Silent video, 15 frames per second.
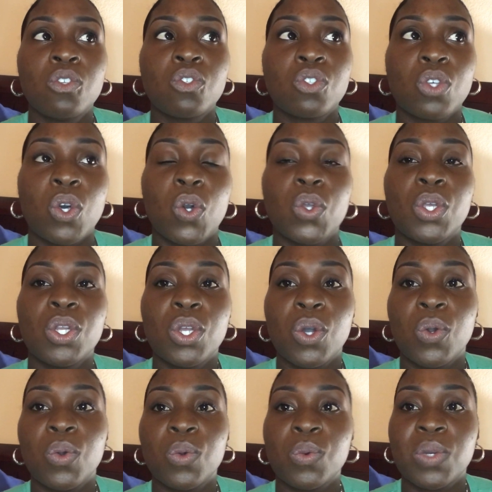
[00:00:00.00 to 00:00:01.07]
So you
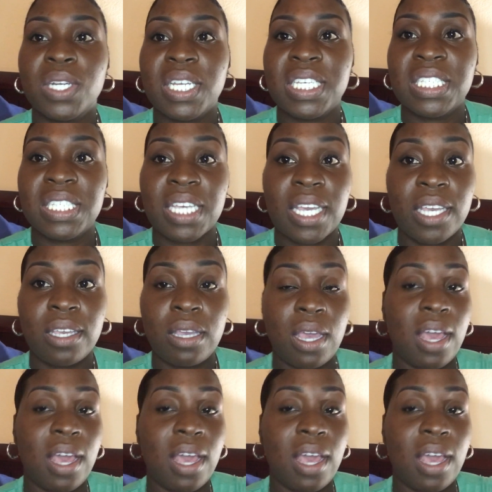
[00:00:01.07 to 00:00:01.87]
know what they say,